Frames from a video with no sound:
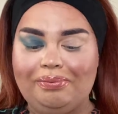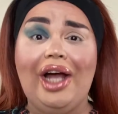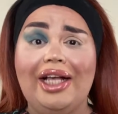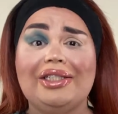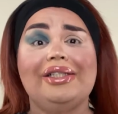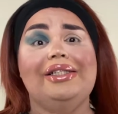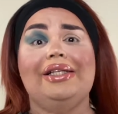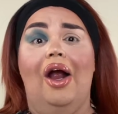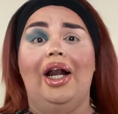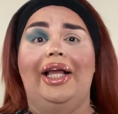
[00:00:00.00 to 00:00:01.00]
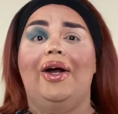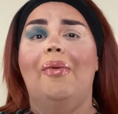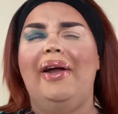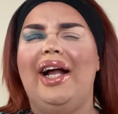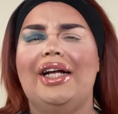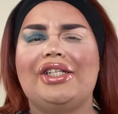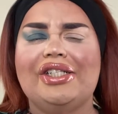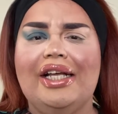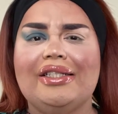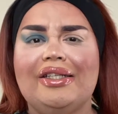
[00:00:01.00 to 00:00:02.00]
Guys are like, oh my God, she
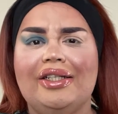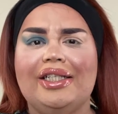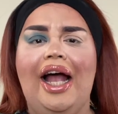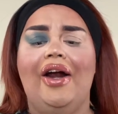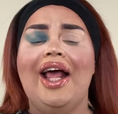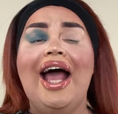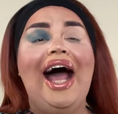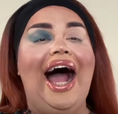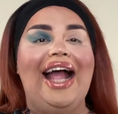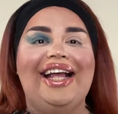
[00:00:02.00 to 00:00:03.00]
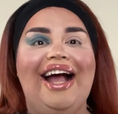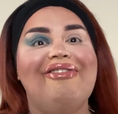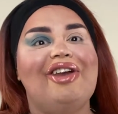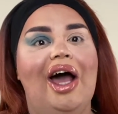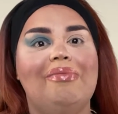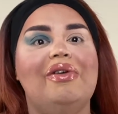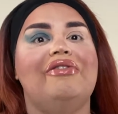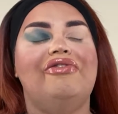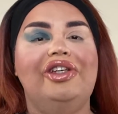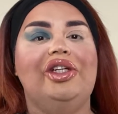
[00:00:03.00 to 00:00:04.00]
sounds a little tired. I have not
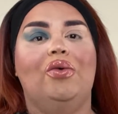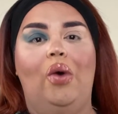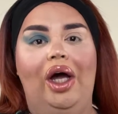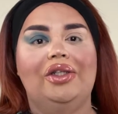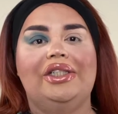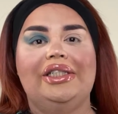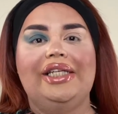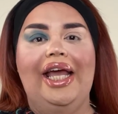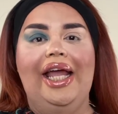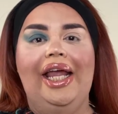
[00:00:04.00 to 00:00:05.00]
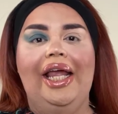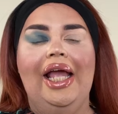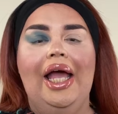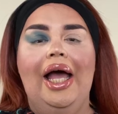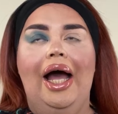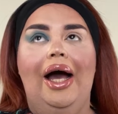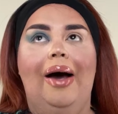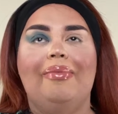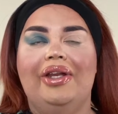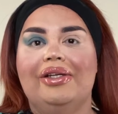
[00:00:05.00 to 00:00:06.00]
been feeling well today.
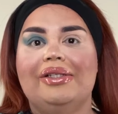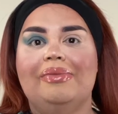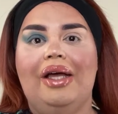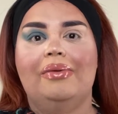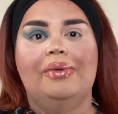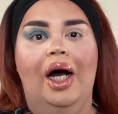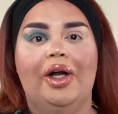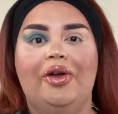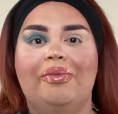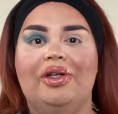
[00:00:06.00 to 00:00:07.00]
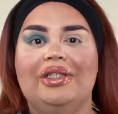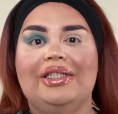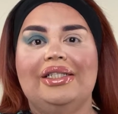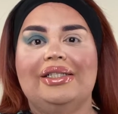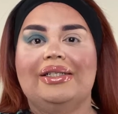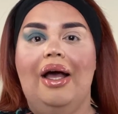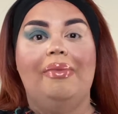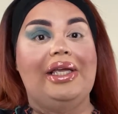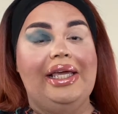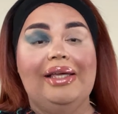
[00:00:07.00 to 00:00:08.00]
You know, sometimes my autoimmune diseases
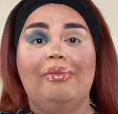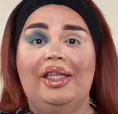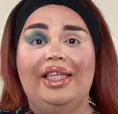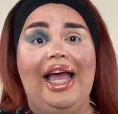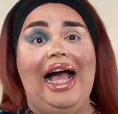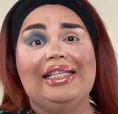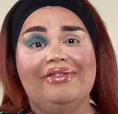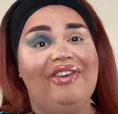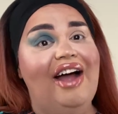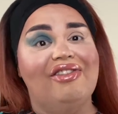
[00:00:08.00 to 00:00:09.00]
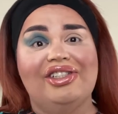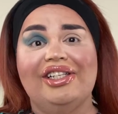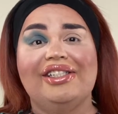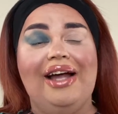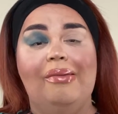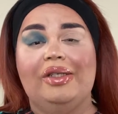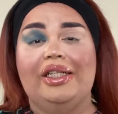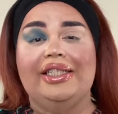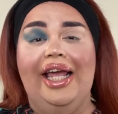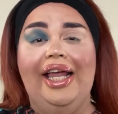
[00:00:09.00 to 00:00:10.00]
come and kick me in the ass 5 or 6 times in
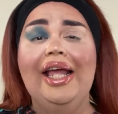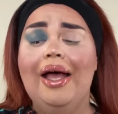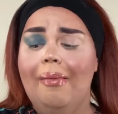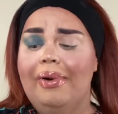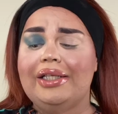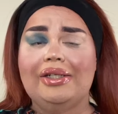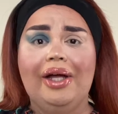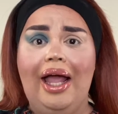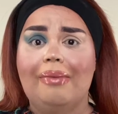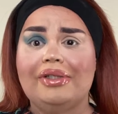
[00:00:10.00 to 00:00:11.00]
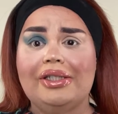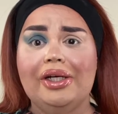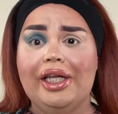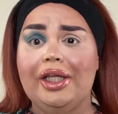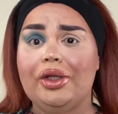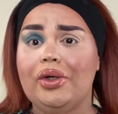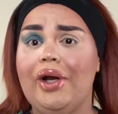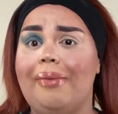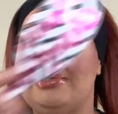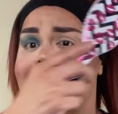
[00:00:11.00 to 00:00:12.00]
a day. But it's okay. I'm still getting through
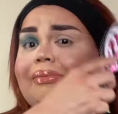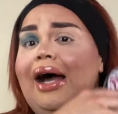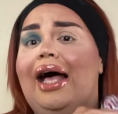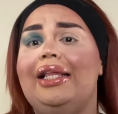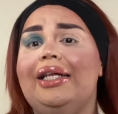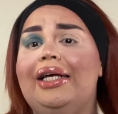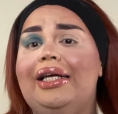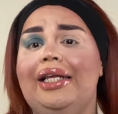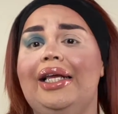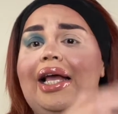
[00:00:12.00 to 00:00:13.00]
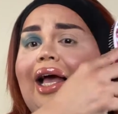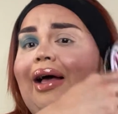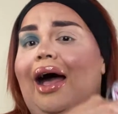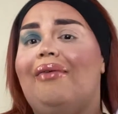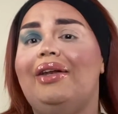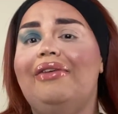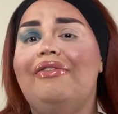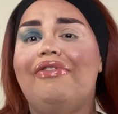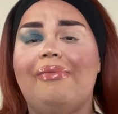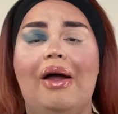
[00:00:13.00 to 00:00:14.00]
it. I'm smiling, honey. I'm
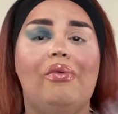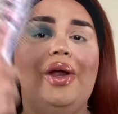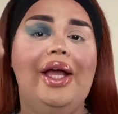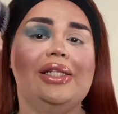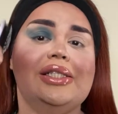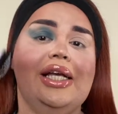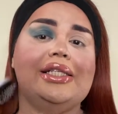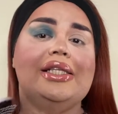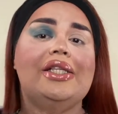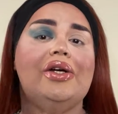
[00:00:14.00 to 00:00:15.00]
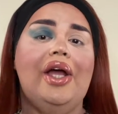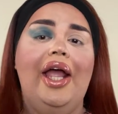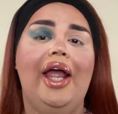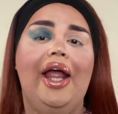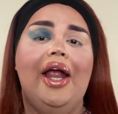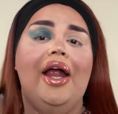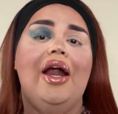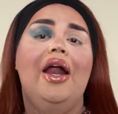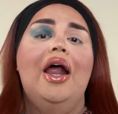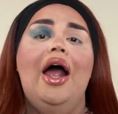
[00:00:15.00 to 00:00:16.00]
living for my red, sexy little
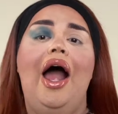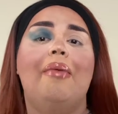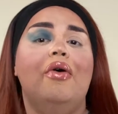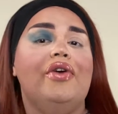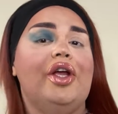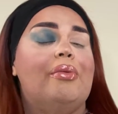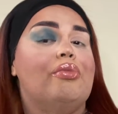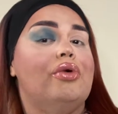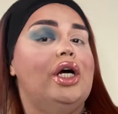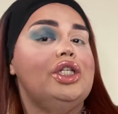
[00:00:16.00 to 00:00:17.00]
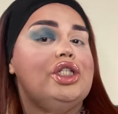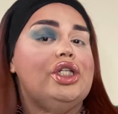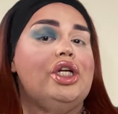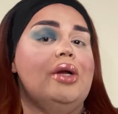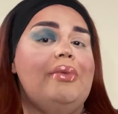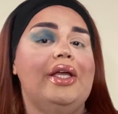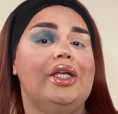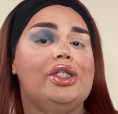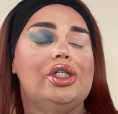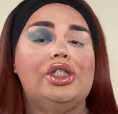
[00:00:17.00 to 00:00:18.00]
hair. I'm over here brushing her,
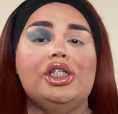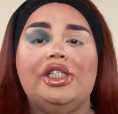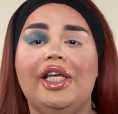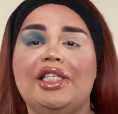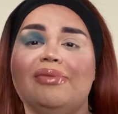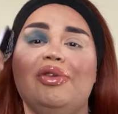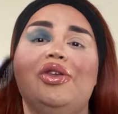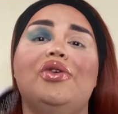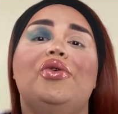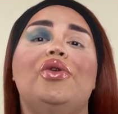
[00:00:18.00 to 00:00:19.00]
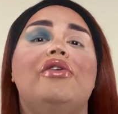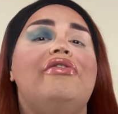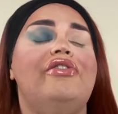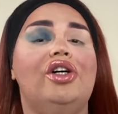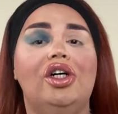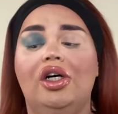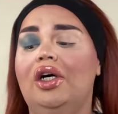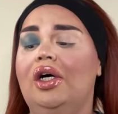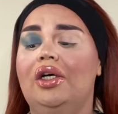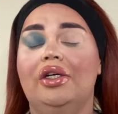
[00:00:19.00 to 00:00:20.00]
making sure she stays beautiful.
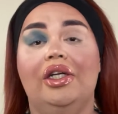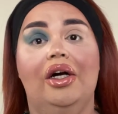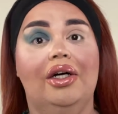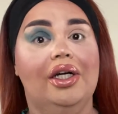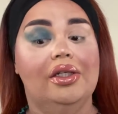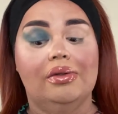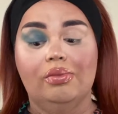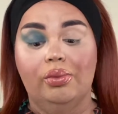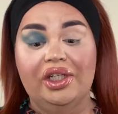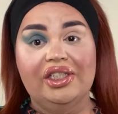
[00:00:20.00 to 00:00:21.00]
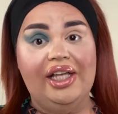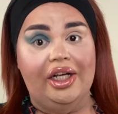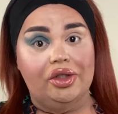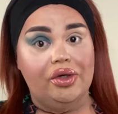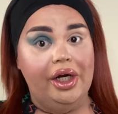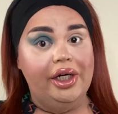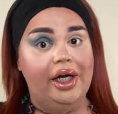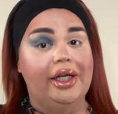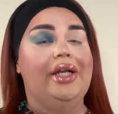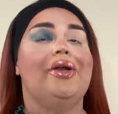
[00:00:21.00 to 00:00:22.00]
You know, because we just had trade,
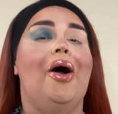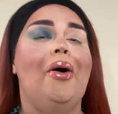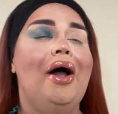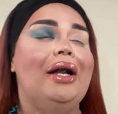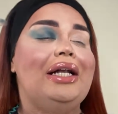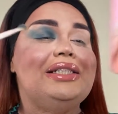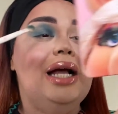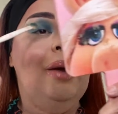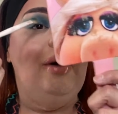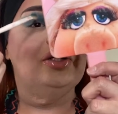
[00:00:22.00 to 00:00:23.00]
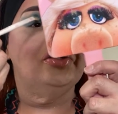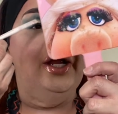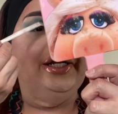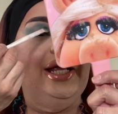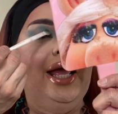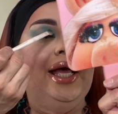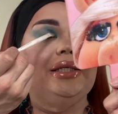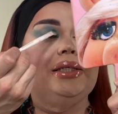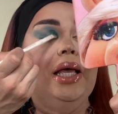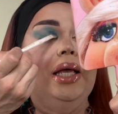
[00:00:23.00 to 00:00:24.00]
honey. No. Let's talk about trade,
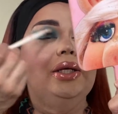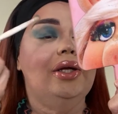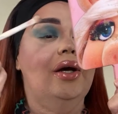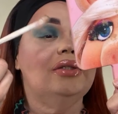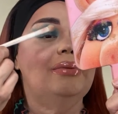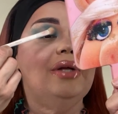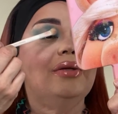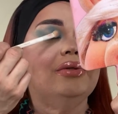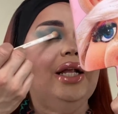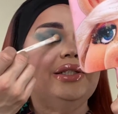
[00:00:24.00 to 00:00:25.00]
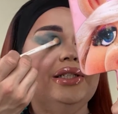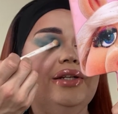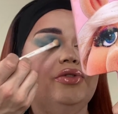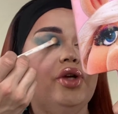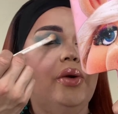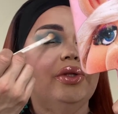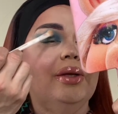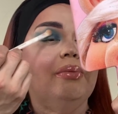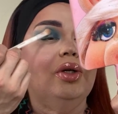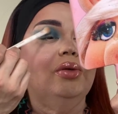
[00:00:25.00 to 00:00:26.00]
yes. You know, sometimes we like to leave trade with
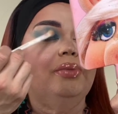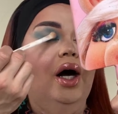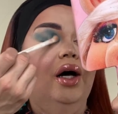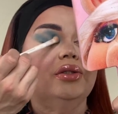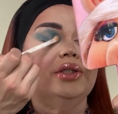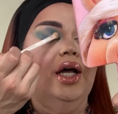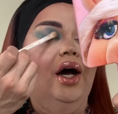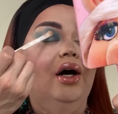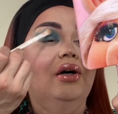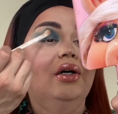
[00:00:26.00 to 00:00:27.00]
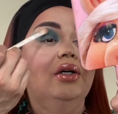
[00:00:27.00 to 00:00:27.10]
them blue balls, y'all.